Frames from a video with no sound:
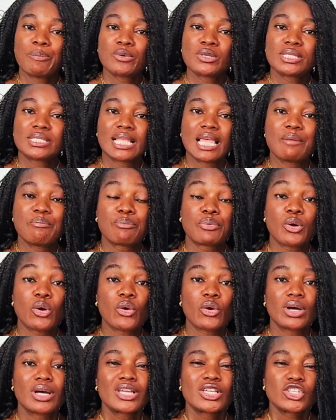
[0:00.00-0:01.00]
people stay
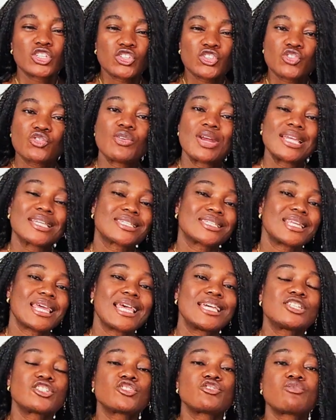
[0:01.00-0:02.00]
broke, stressed,
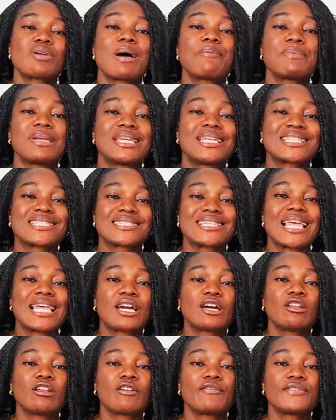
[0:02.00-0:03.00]
and trapped in a
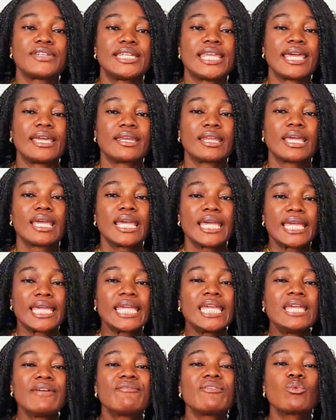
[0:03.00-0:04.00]
cycle of debt,
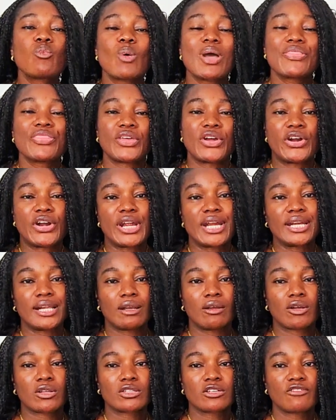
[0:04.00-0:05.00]
even when they earn a
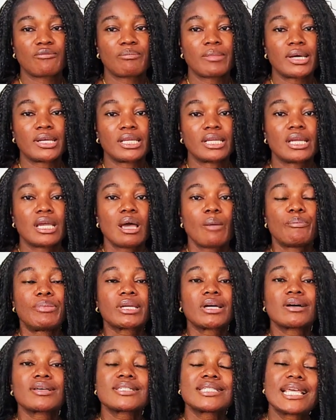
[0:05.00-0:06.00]
lot of money,
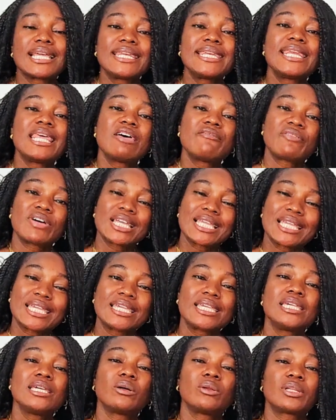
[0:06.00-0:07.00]
because they never
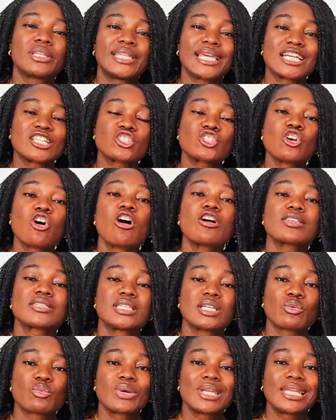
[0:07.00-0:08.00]
healed their
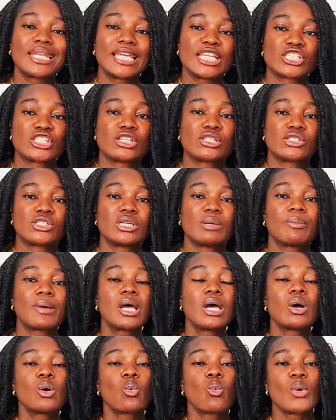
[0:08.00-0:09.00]
toxic
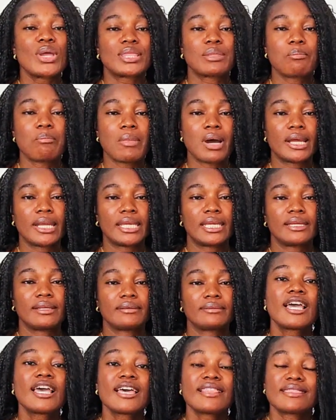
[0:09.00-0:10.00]
relationship with
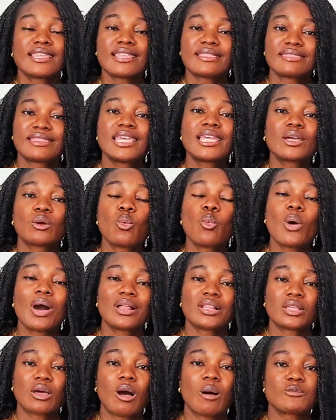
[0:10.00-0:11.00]
money. They think
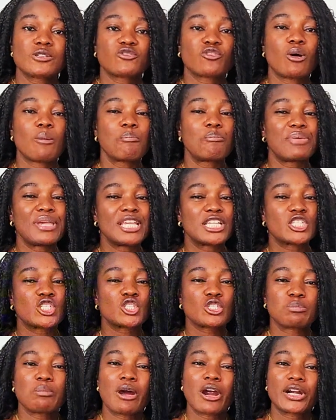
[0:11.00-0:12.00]
wealth comes from being
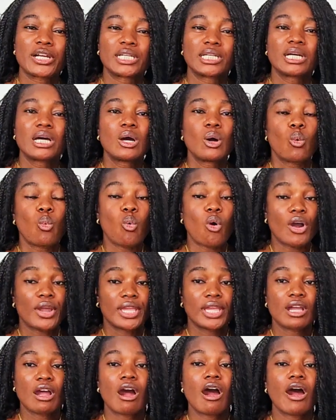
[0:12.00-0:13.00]
smarter,
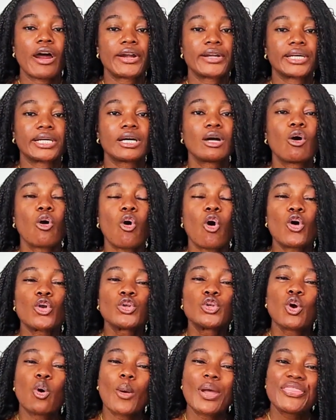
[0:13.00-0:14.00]
working harder, or
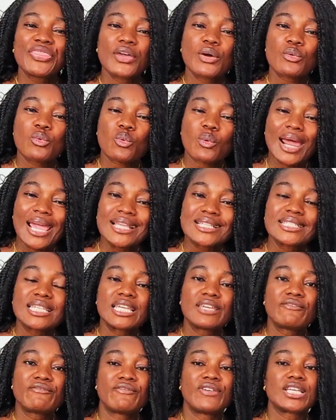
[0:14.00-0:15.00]
knowing the right
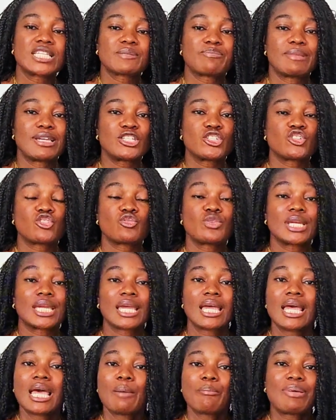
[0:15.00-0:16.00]
investment
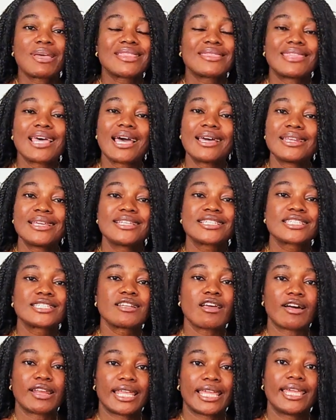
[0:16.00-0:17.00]
trick, but that is
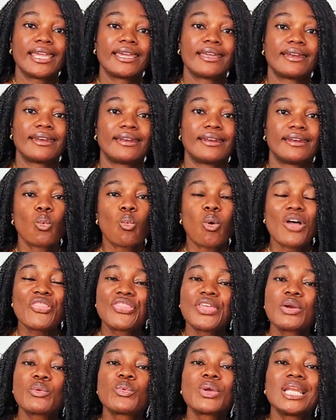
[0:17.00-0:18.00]
not it.
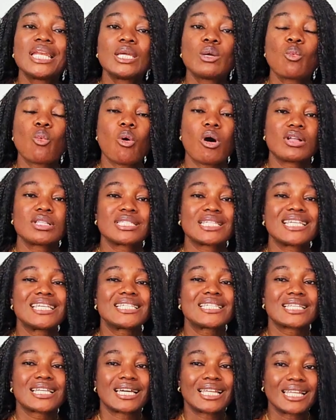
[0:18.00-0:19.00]
What they really want
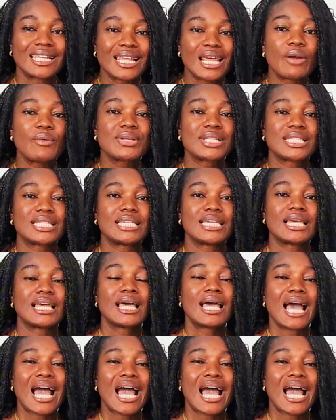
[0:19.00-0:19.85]
is clarity